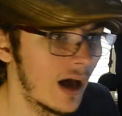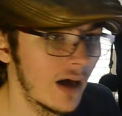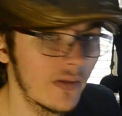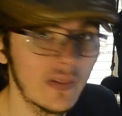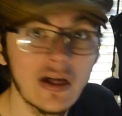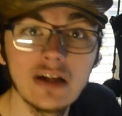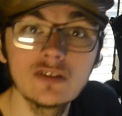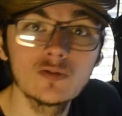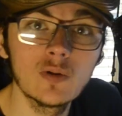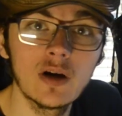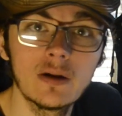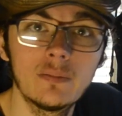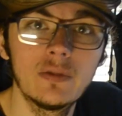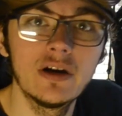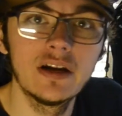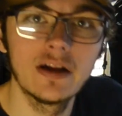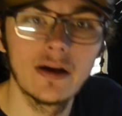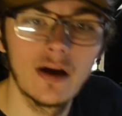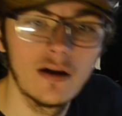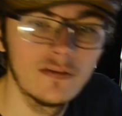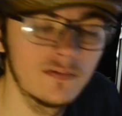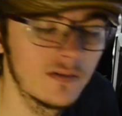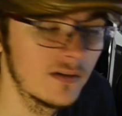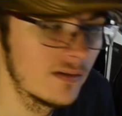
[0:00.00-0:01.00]
that's what I'm reading
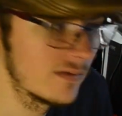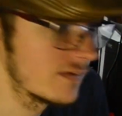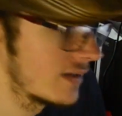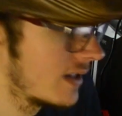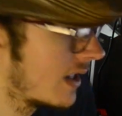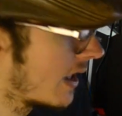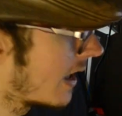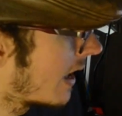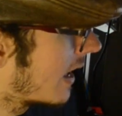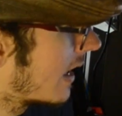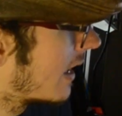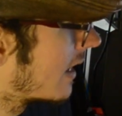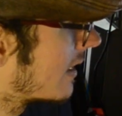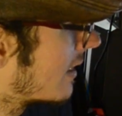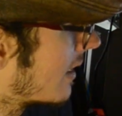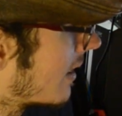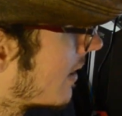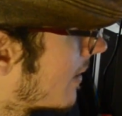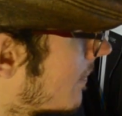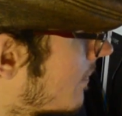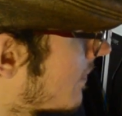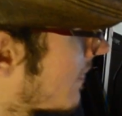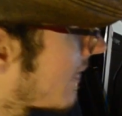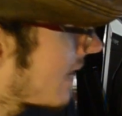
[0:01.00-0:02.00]
off of. And
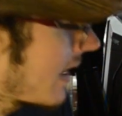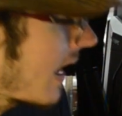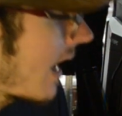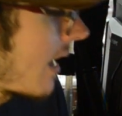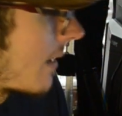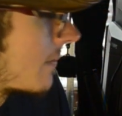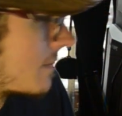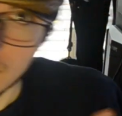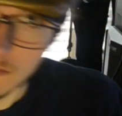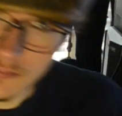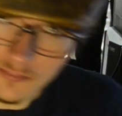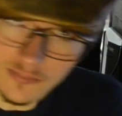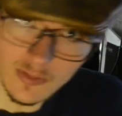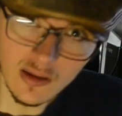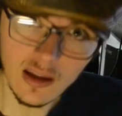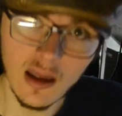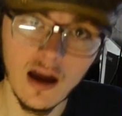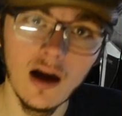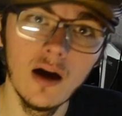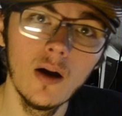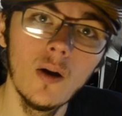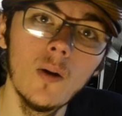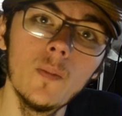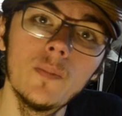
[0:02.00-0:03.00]
yeah.
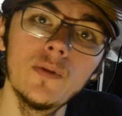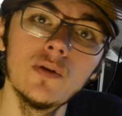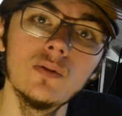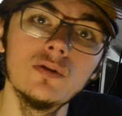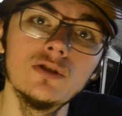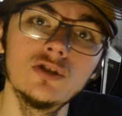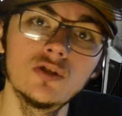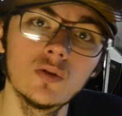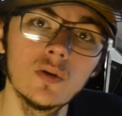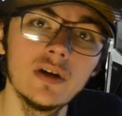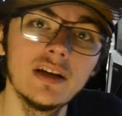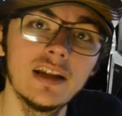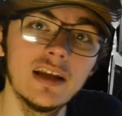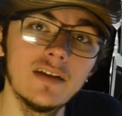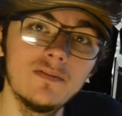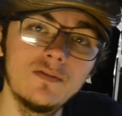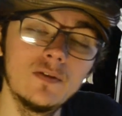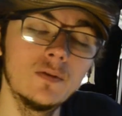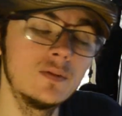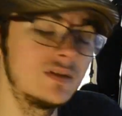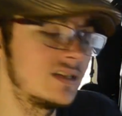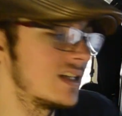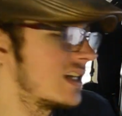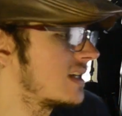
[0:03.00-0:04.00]
I hope you enjoyed. If
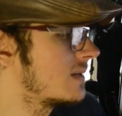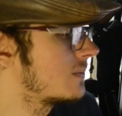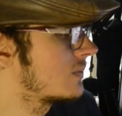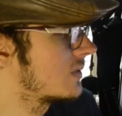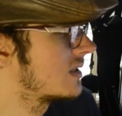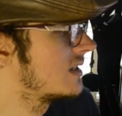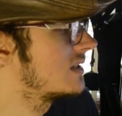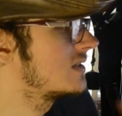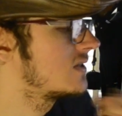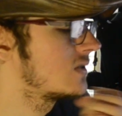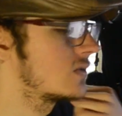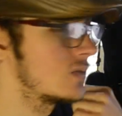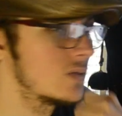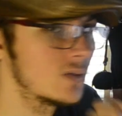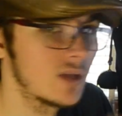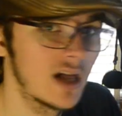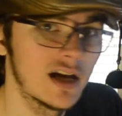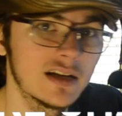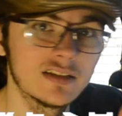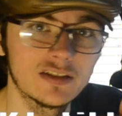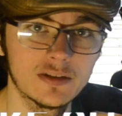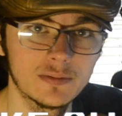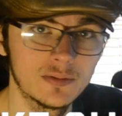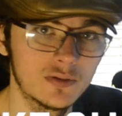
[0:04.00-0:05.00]
you did, please do
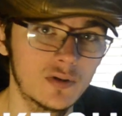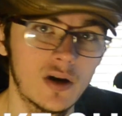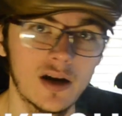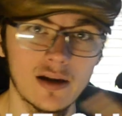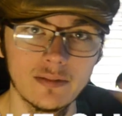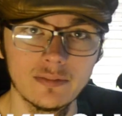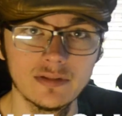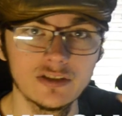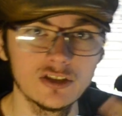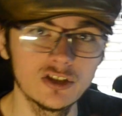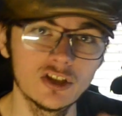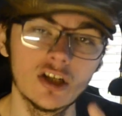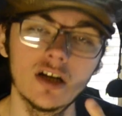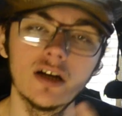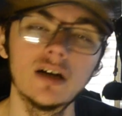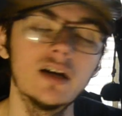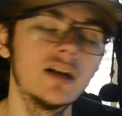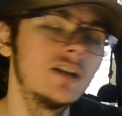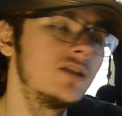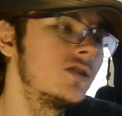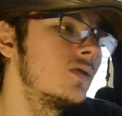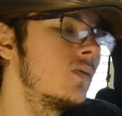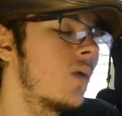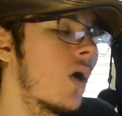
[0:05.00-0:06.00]
like, subscribe, and share,
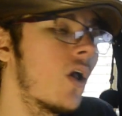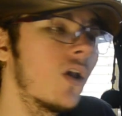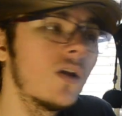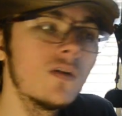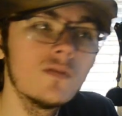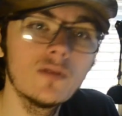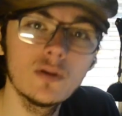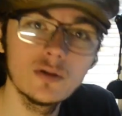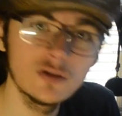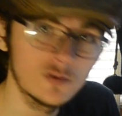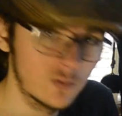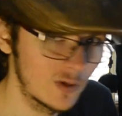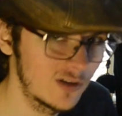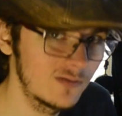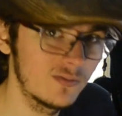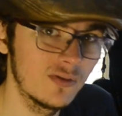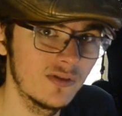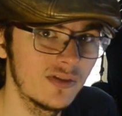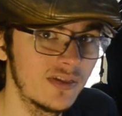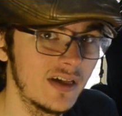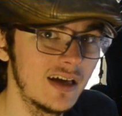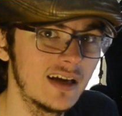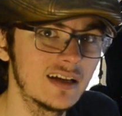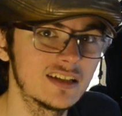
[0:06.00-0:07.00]
and do all of those wonderful
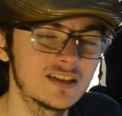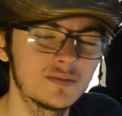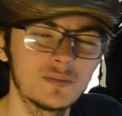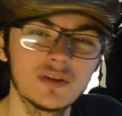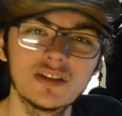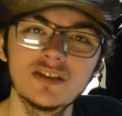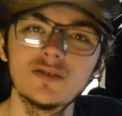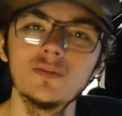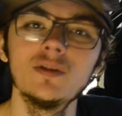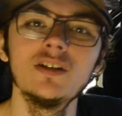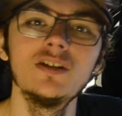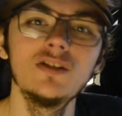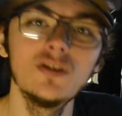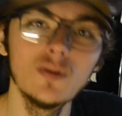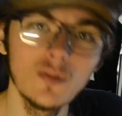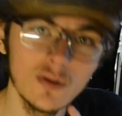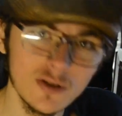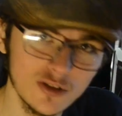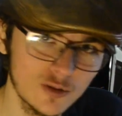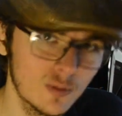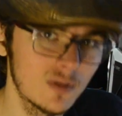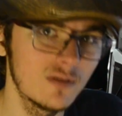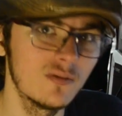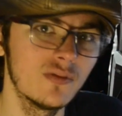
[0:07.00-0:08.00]
things. Because when you do
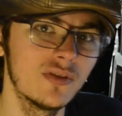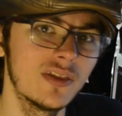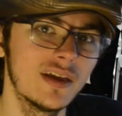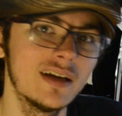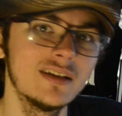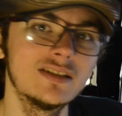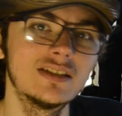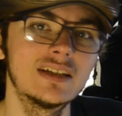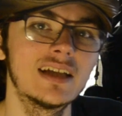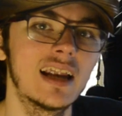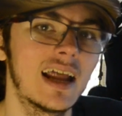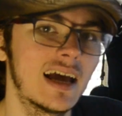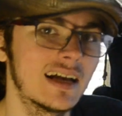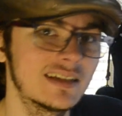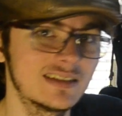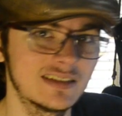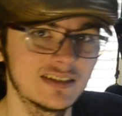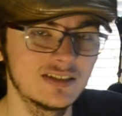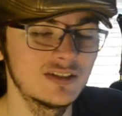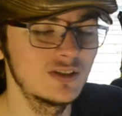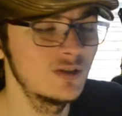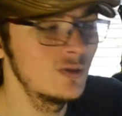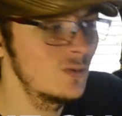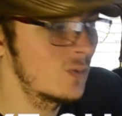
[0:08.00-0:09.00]
those wonderful things, you get
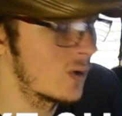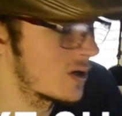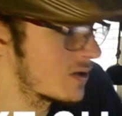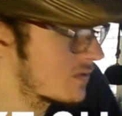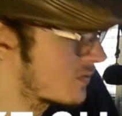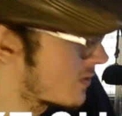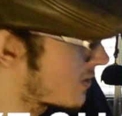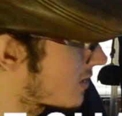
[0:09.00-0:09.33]
access to wonderful